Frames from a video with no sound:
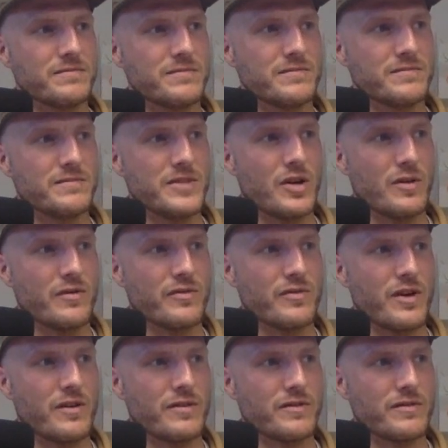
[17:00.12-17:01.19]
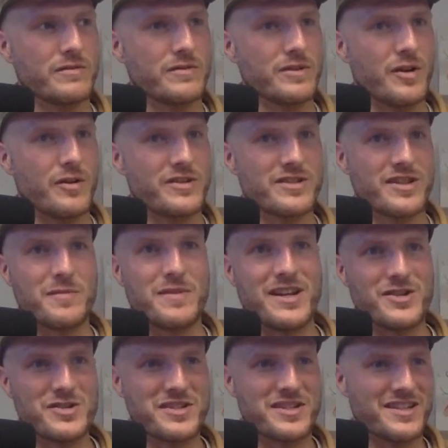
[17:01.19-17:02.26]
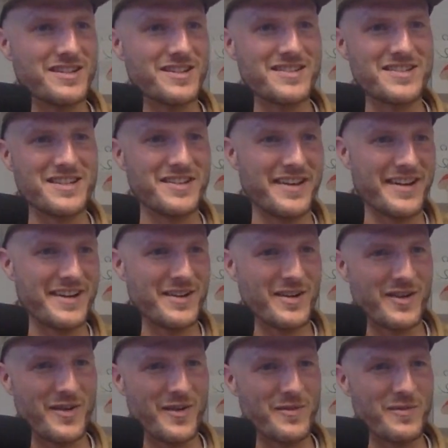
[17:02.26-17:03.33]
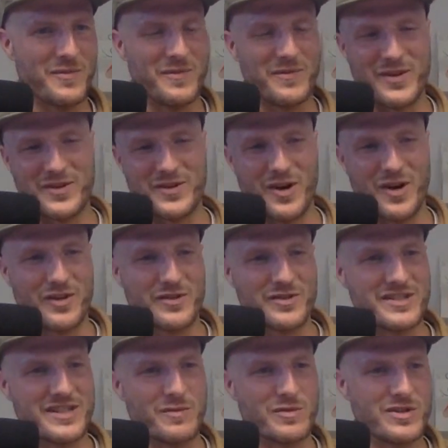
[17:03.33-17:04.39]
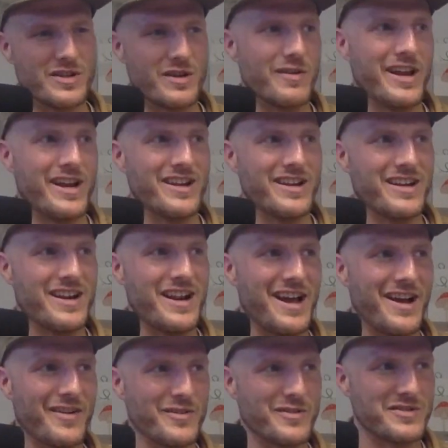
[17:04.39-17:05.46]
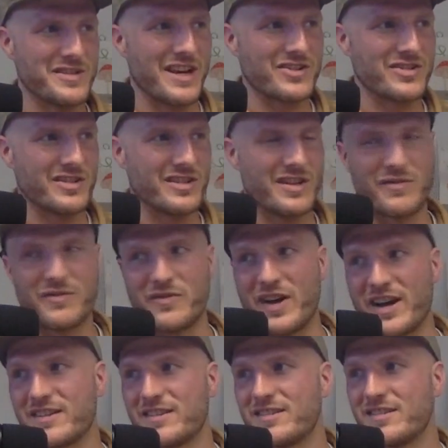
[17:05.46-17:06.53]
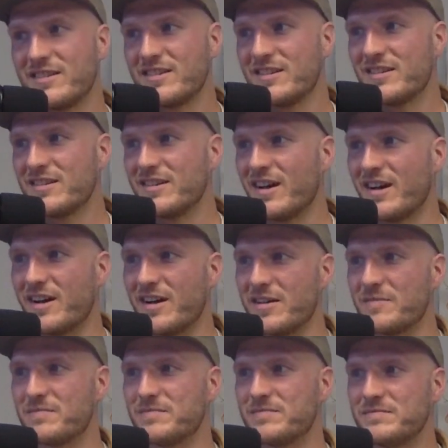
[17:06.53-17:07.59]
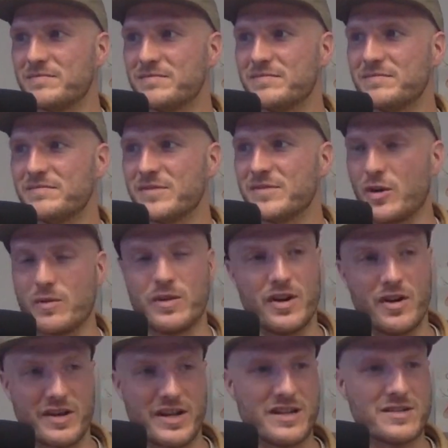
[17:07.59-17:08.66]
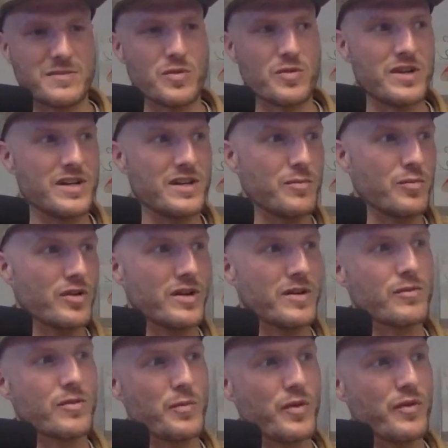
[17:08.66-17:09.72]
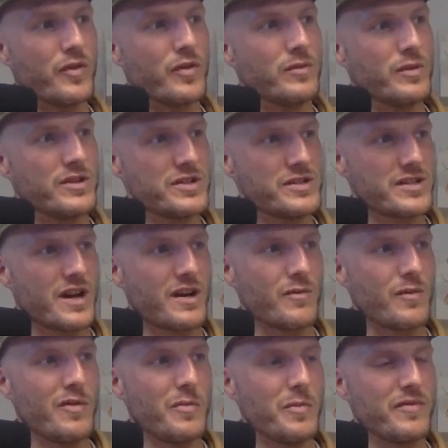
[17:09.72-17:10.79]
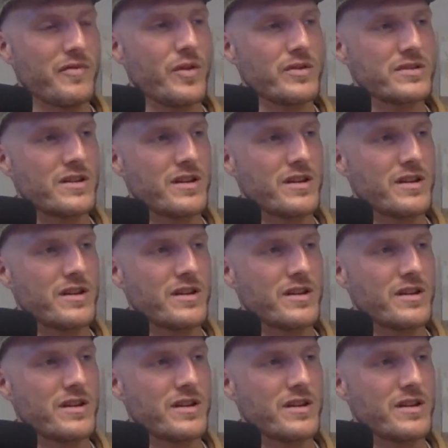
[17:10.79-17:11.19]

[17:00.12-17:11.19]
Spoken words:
it's going to be interesting to see like, the dollars that were donated and how those actually affect, in our case, marine debris removal, which is kind of what we've been focused on